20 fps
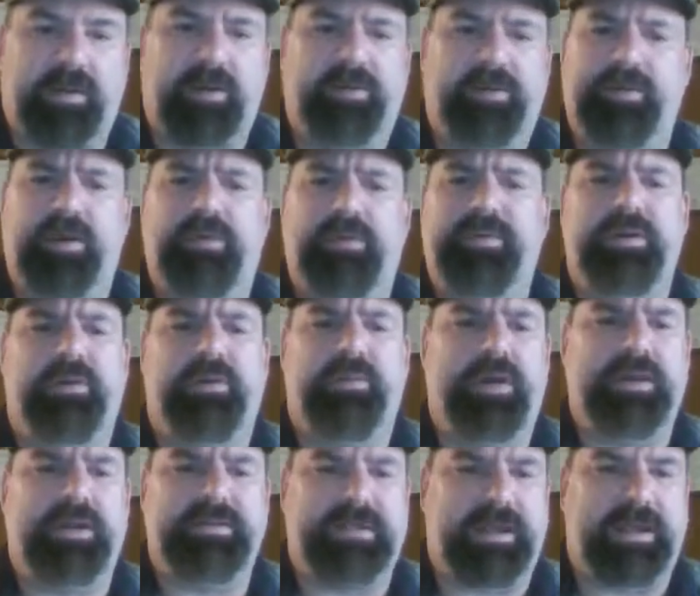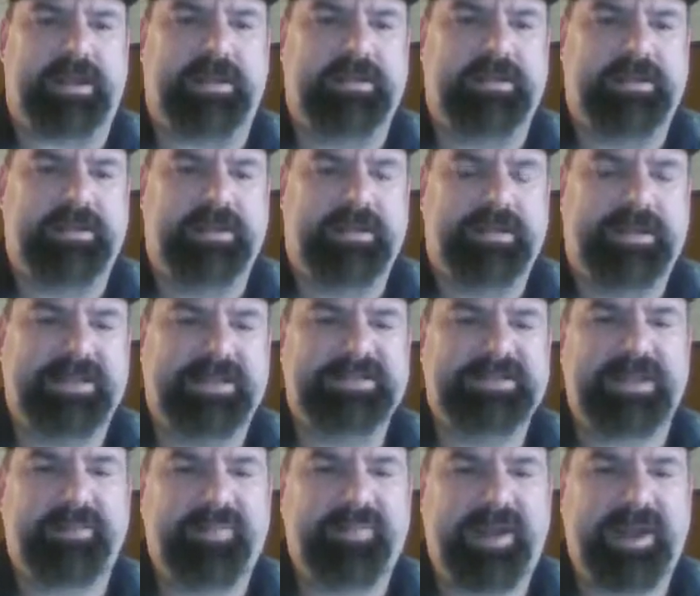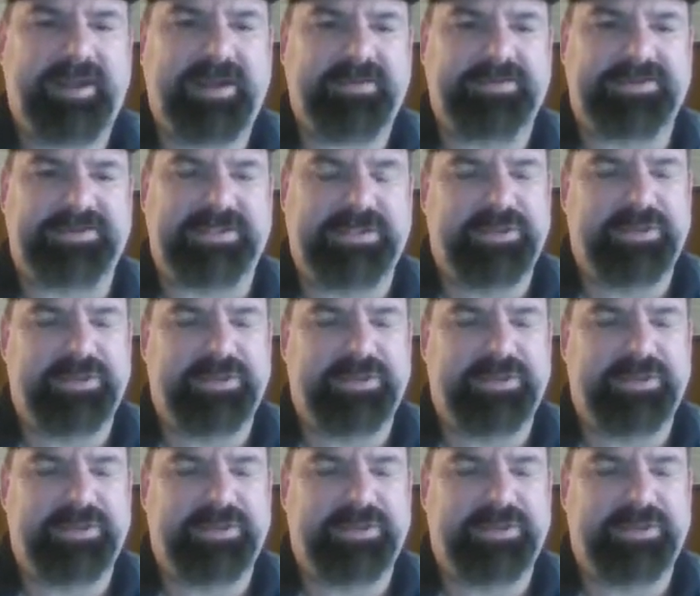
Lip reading: Oh no, we don't want that. That's hypocrisy.